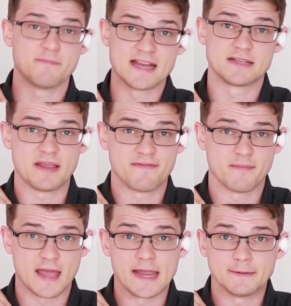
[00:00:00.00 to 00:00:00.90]
meant to be for
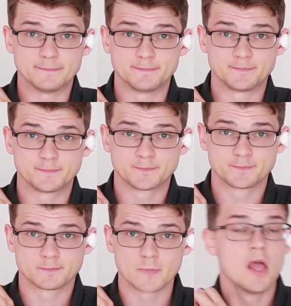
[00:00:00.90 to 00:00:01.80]
me.
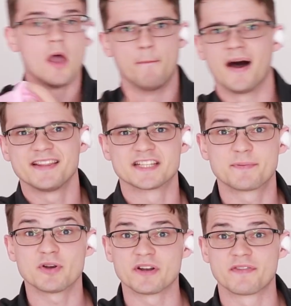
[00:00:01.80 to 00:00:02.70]
But in the spirit